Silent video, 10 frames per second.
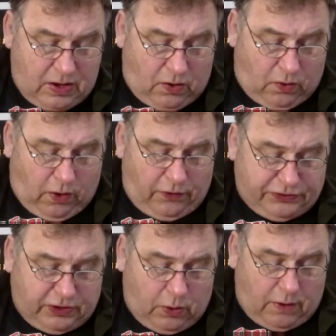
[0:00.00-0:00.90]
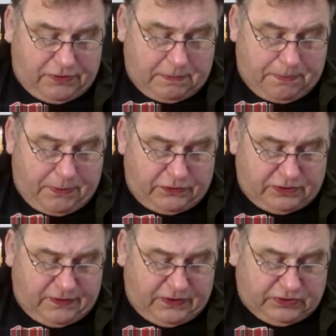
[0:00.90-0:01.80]
Also of the birds
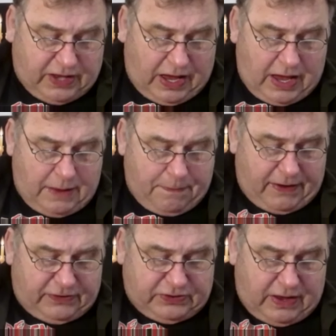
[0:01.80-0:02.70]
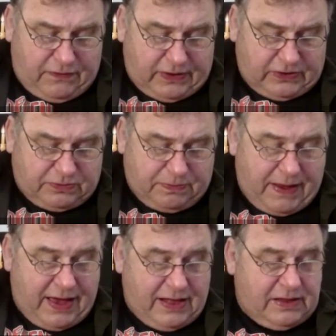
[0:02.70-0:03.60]
of the sky by sevens,
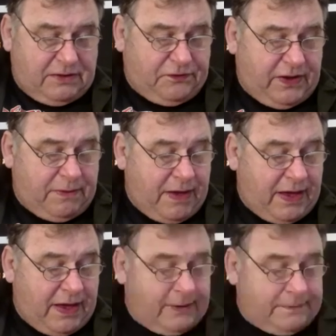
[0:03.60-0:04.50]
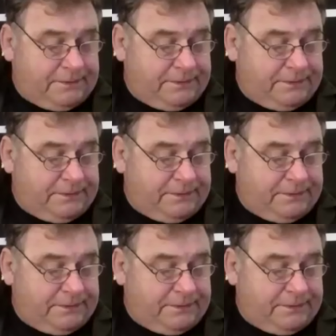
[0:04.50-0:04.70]
male and female